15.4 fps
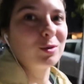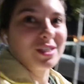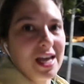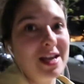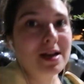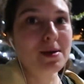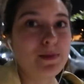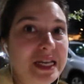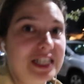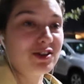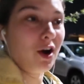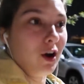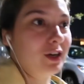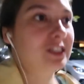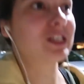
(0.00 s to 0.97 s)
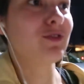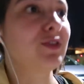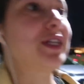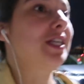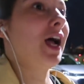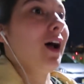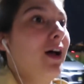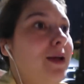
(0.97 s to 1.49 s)
those enemy dogs
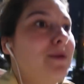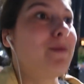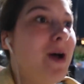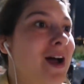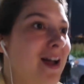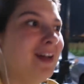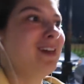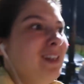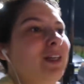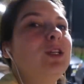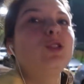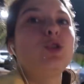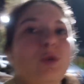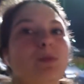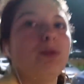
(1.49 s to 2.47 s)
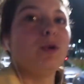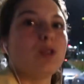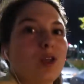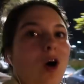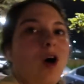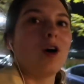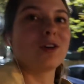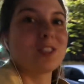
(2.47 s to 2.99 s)
every time. Two
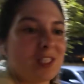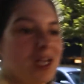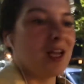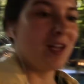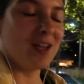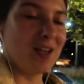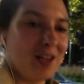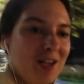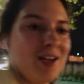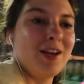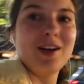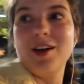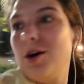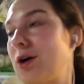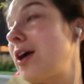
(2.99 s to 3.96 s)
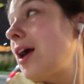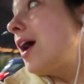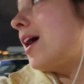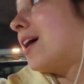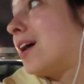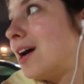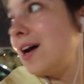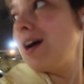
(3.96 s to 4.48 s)
bulldogs.
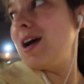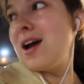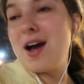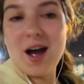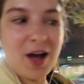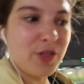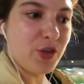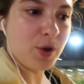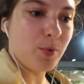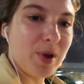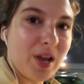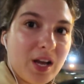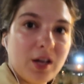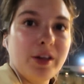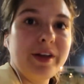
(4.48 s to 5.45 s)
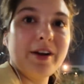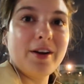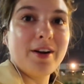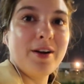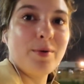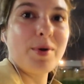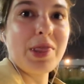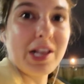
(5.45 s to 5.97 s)
Okay, I think we're clear.
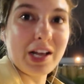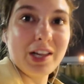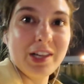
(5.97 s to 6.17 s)
We're in the